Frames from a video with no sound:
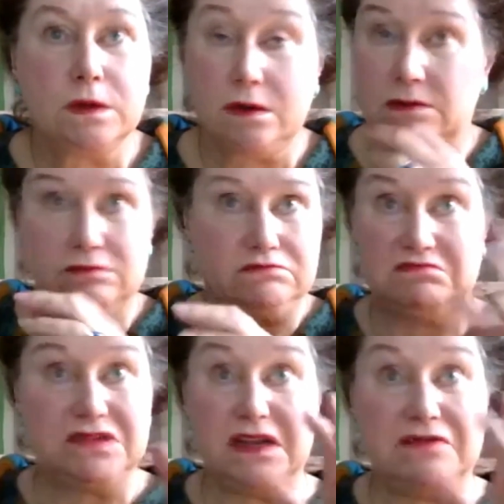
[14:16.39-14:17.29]

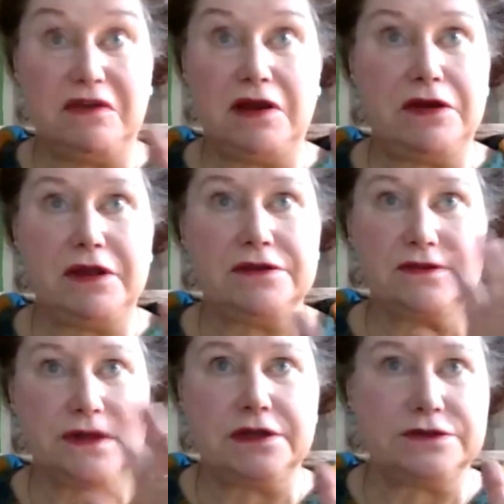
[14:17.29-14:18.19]
and did various
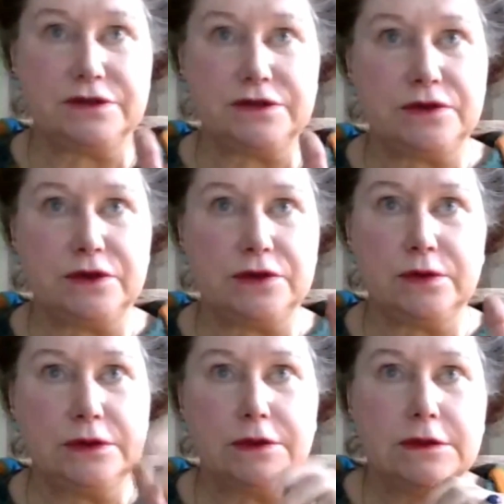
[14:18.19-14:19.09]
things to you,
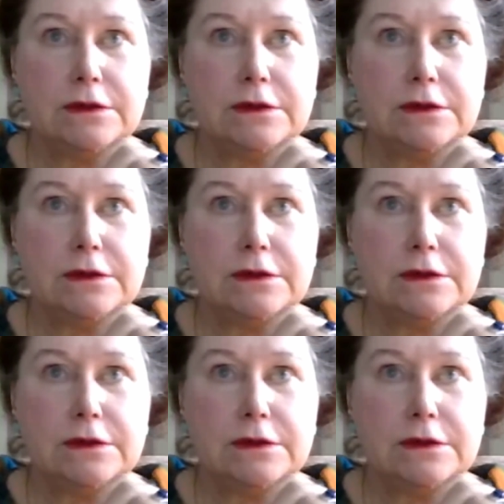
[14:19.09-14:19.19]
